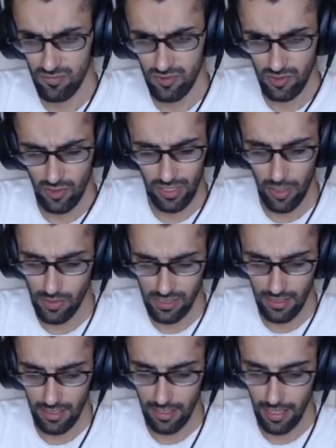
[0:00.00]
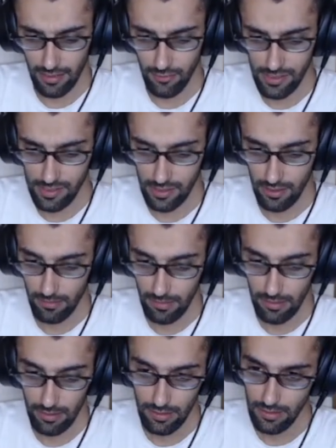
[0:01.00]
So that was an inaccuracy,
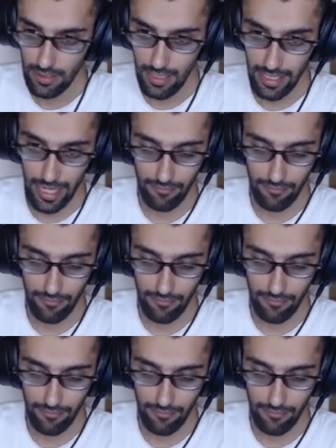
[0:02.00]
and